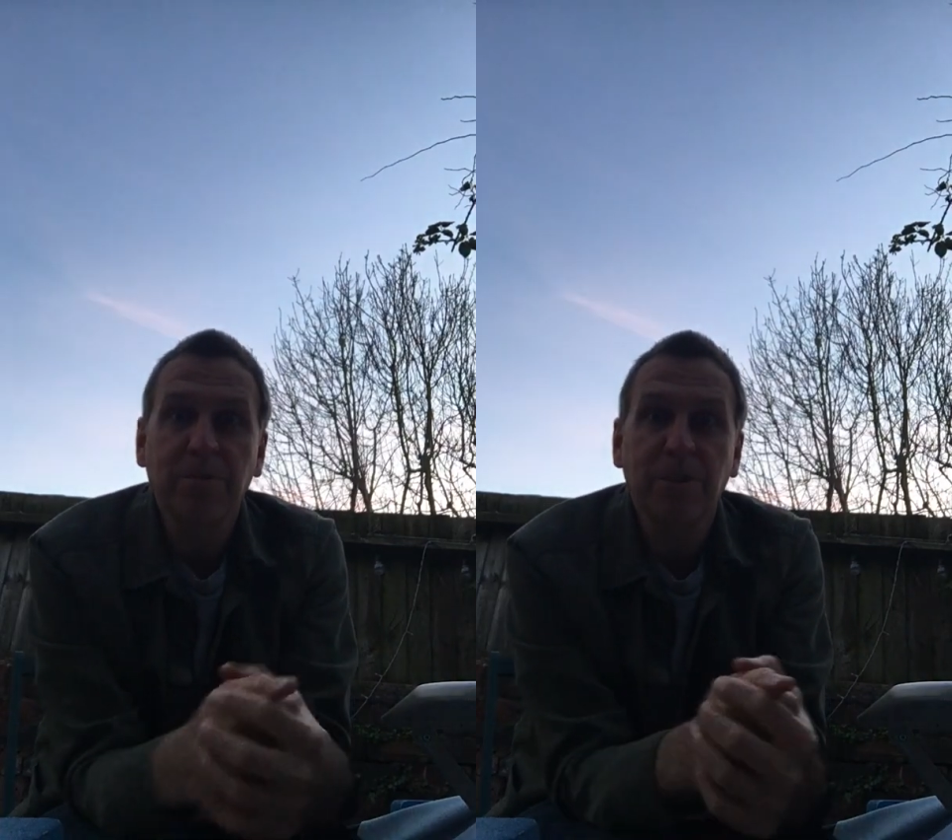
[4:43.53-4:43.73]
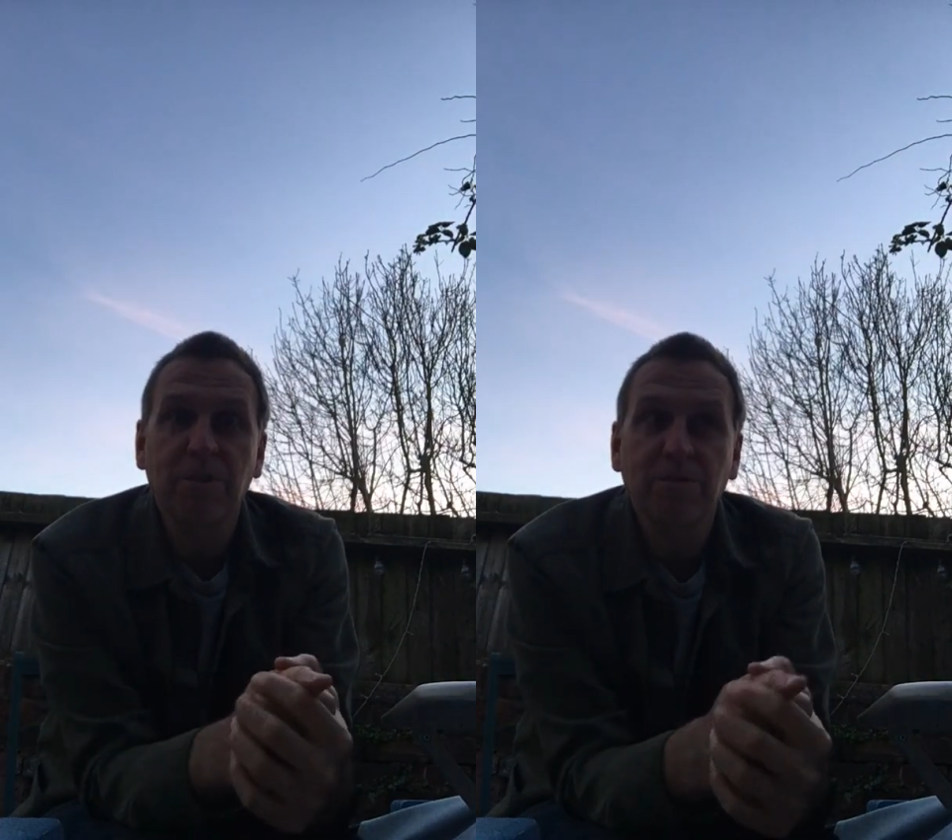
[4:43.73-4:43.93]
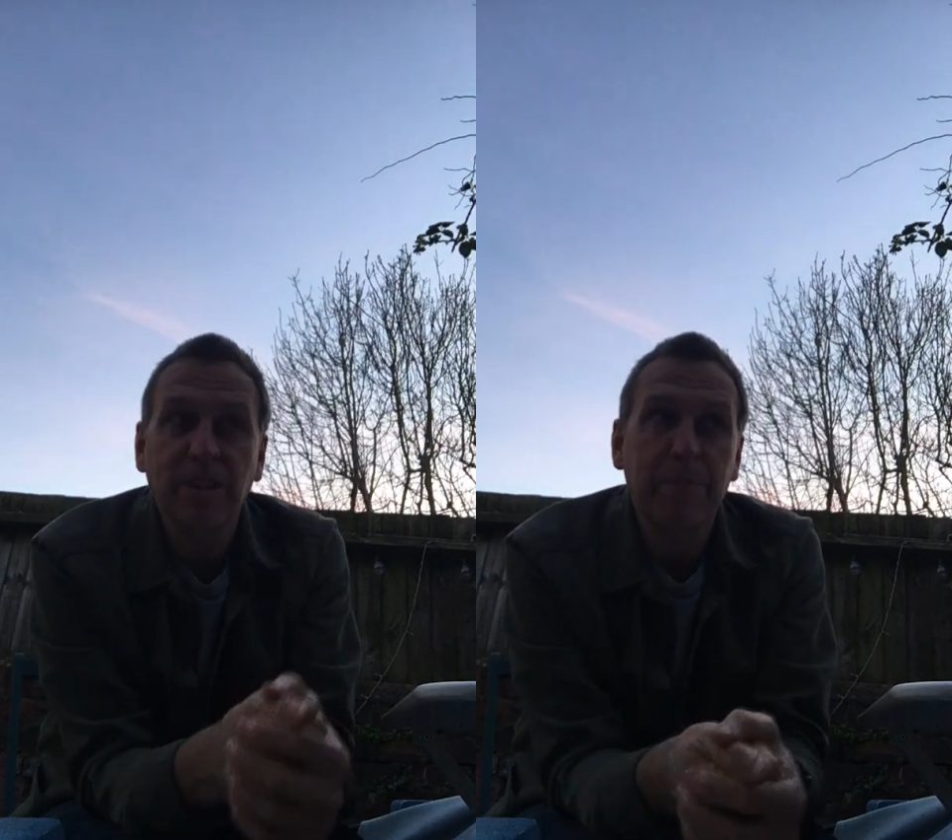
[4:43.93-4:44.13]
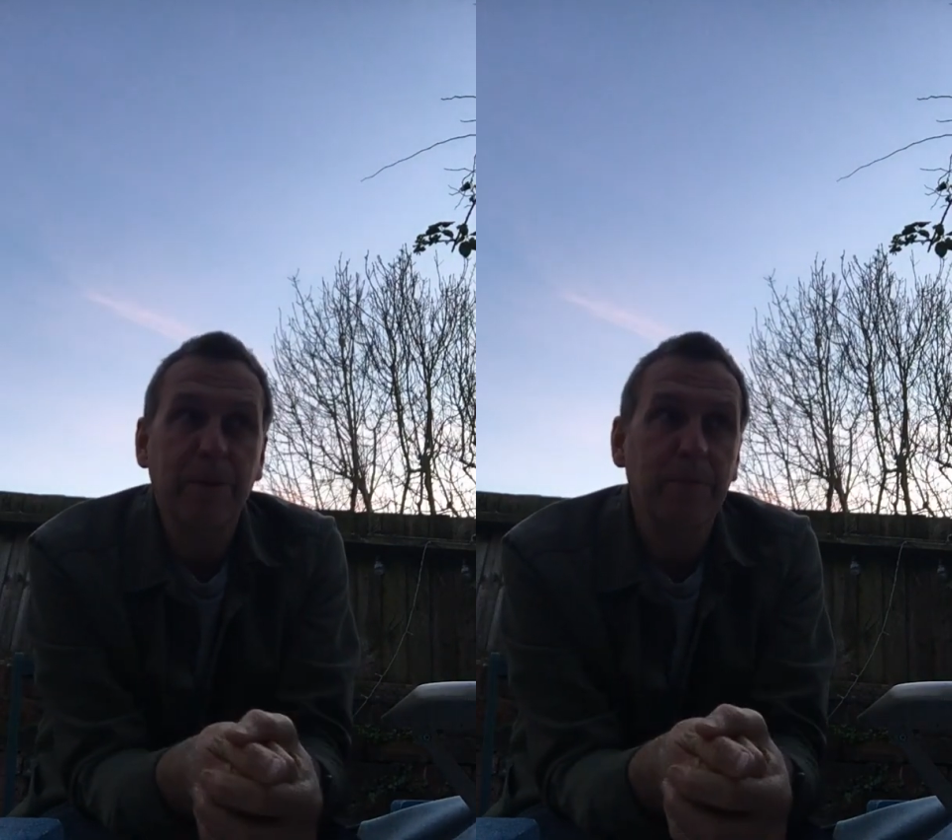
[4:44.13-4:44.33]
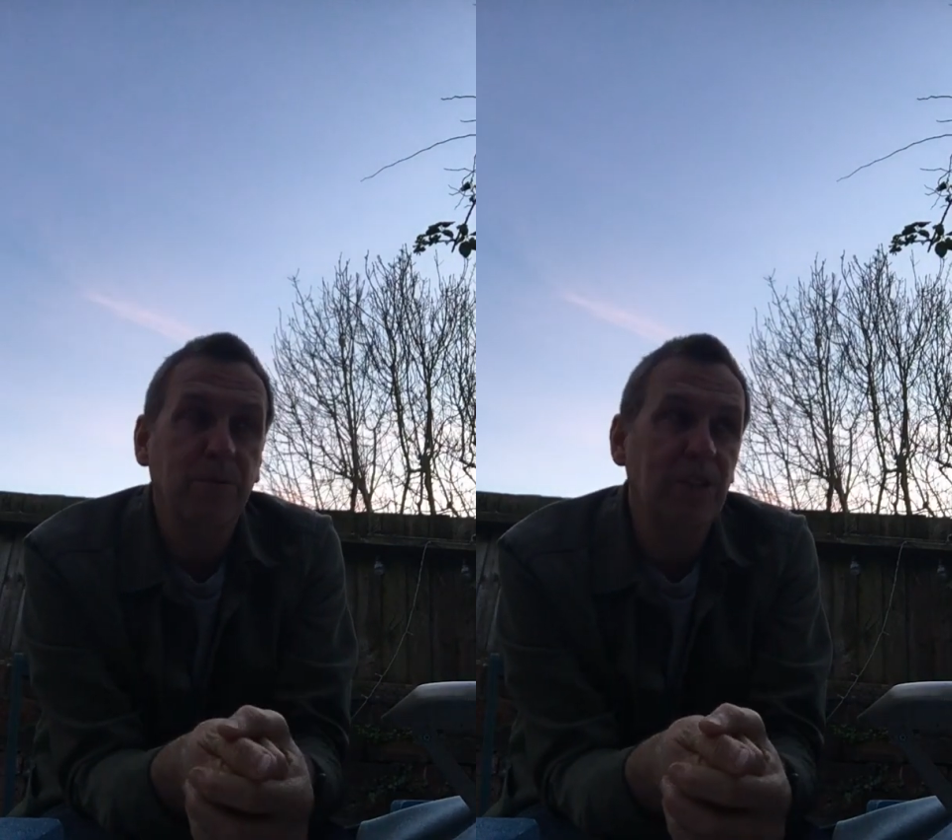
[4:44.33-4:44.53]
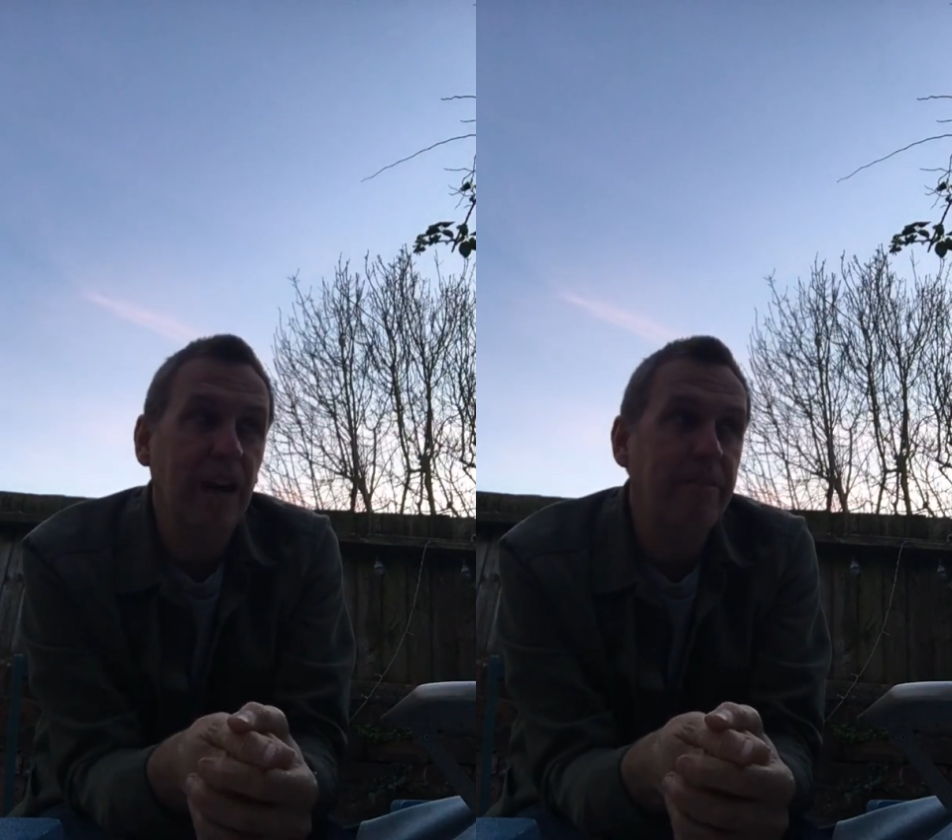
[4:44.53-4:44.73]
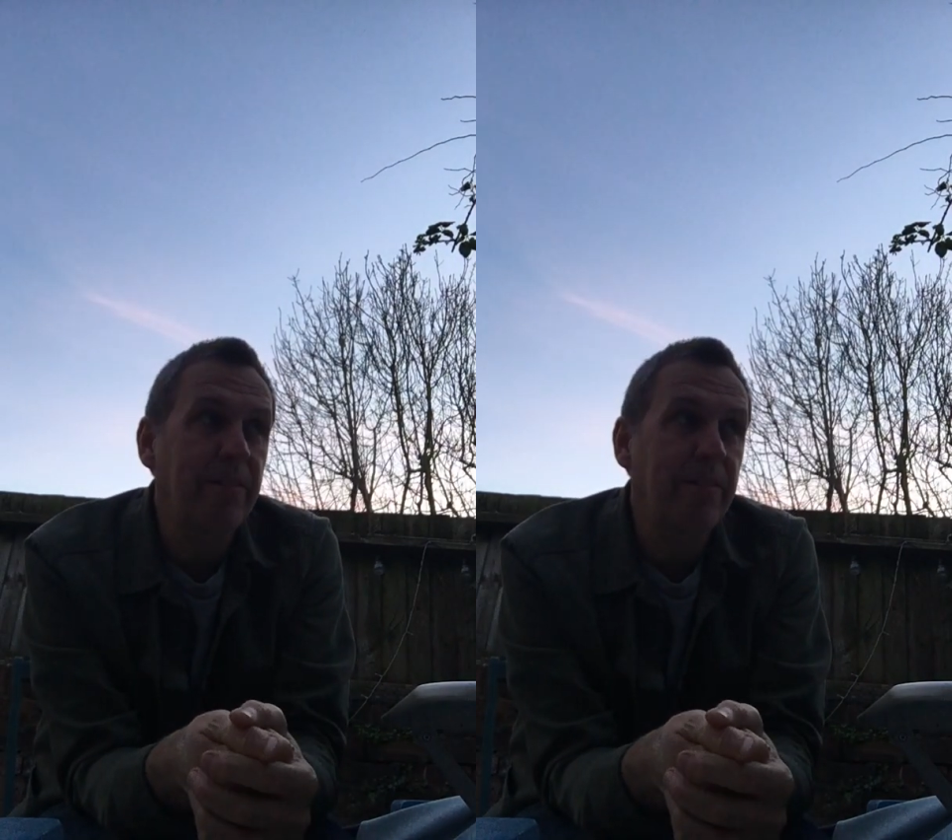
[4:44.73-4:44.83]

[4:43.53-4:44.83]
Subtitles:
you'll see people sharing